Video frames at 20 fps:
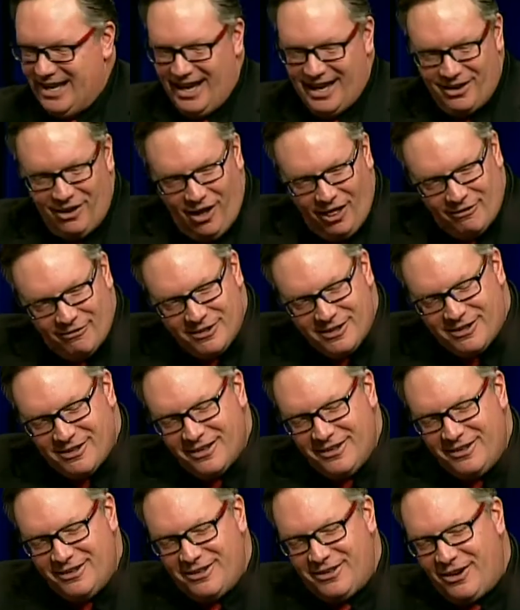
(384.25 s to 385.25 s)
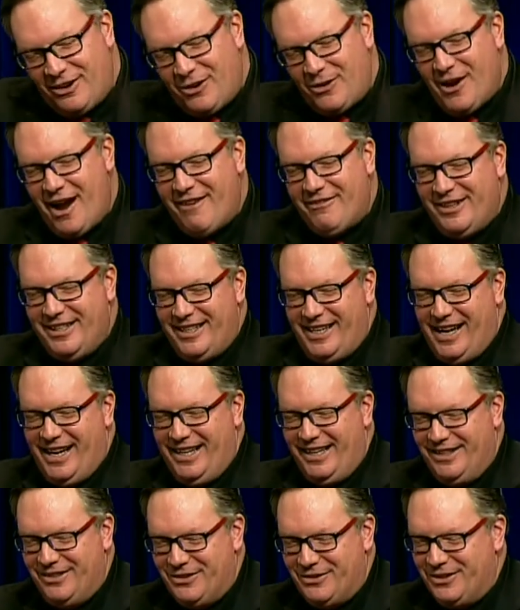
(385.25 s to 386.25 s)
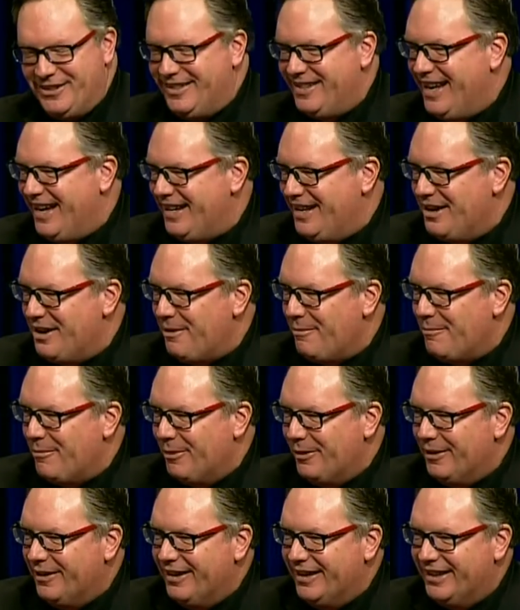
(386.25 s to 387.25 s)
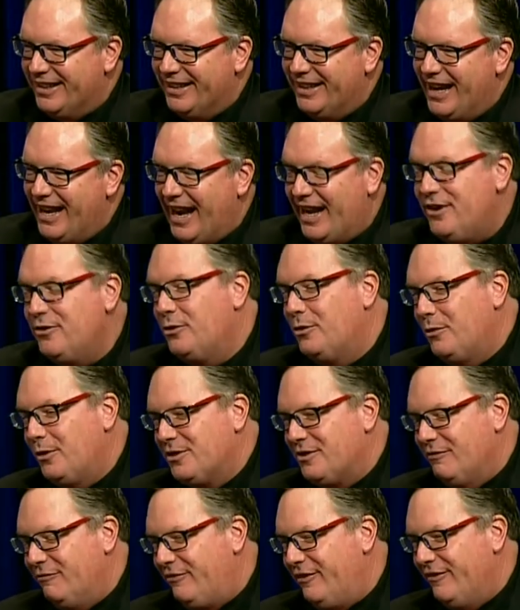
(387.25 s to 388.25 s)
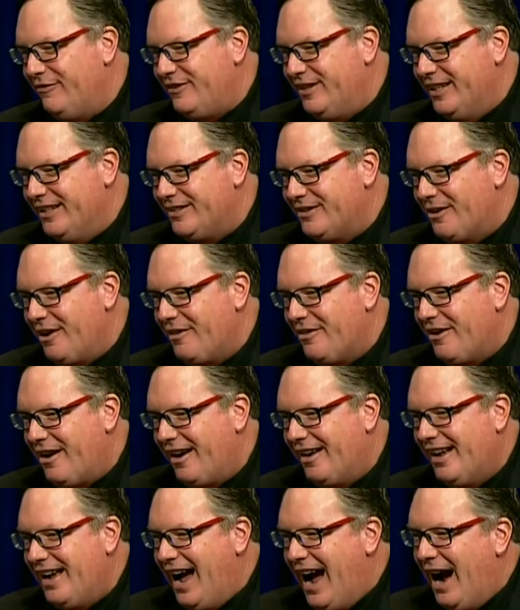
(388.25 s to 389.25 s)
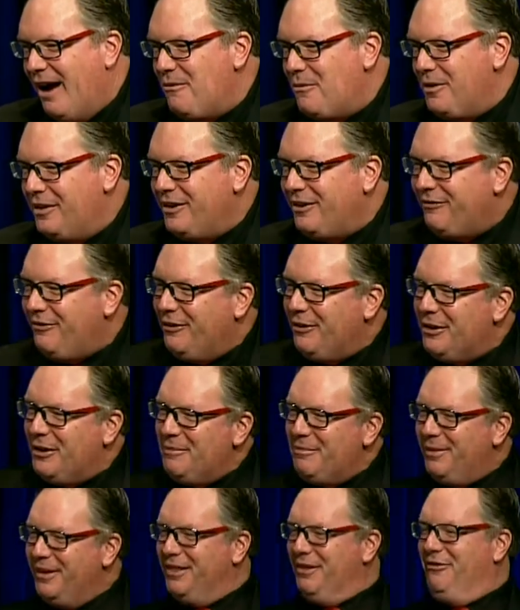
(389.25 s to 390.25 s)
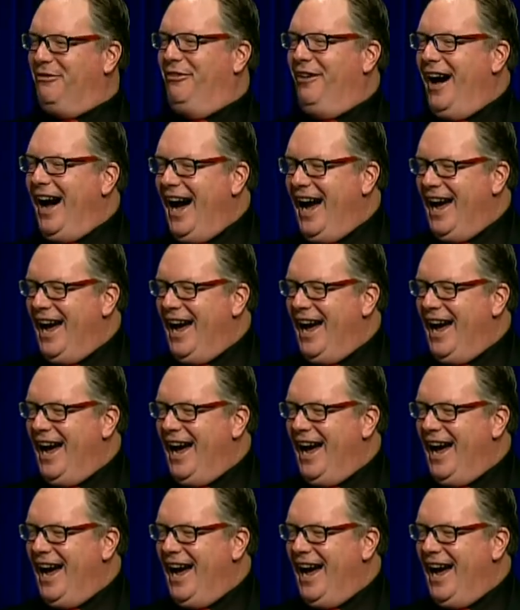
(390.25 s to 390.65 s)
and all of a sudden you start gravitating towards that number. And I knew it wasn't 50, so I thought, I wonder if it could be the 5.